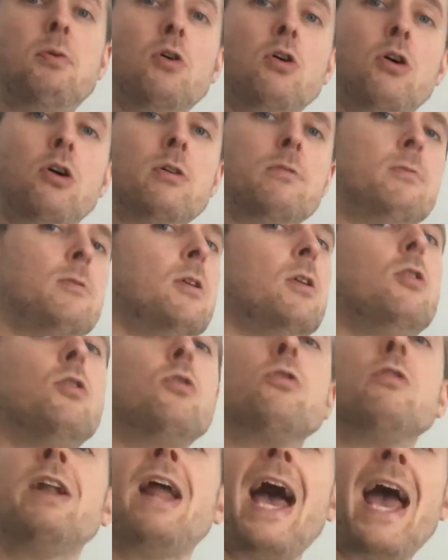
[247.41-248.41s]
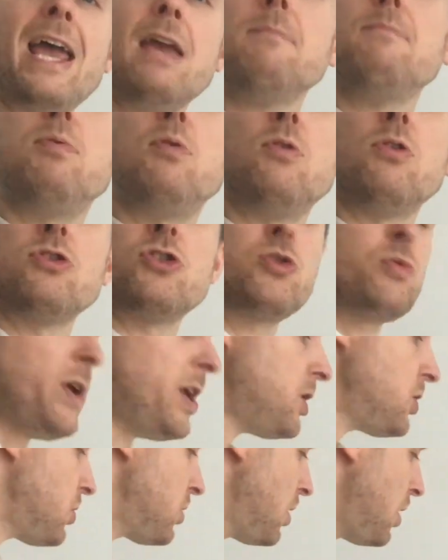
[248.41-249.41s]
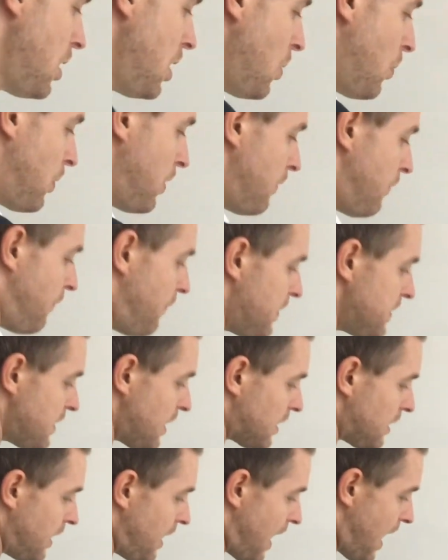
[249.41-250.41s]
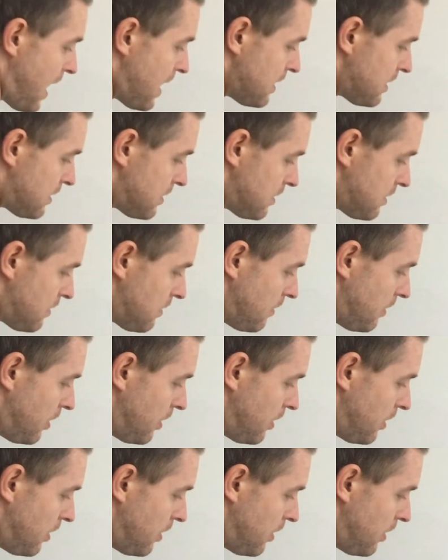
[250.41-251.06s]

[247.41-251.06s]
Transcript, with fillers: port or an eight port switch where it physically has,